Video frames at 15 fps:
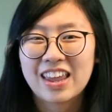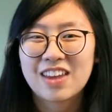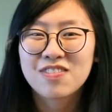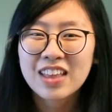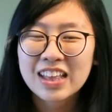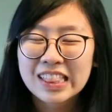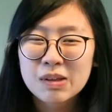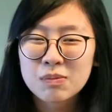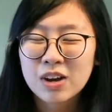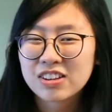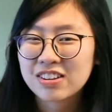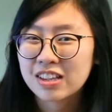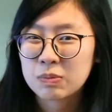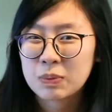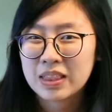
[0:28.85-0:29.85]
If nothing
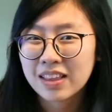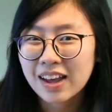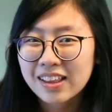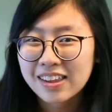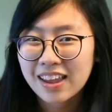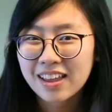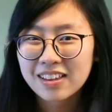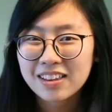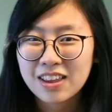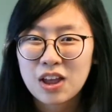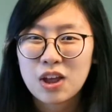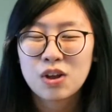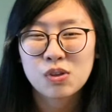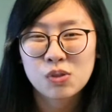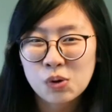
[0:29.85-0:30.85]
much has been done yet,
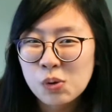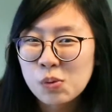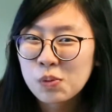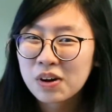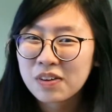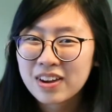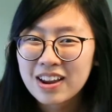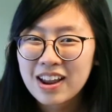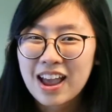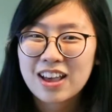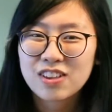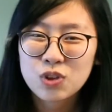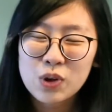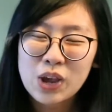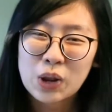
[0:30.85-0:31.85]
don't worry
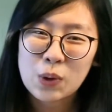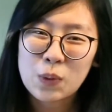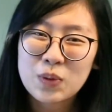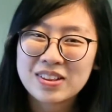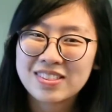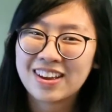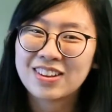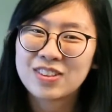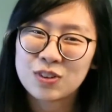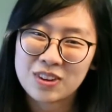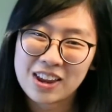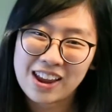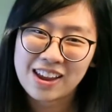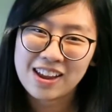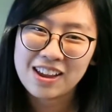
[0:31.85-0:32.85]
as you can always start
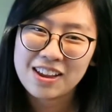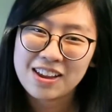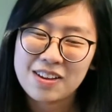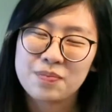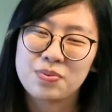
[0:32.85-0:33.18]
today.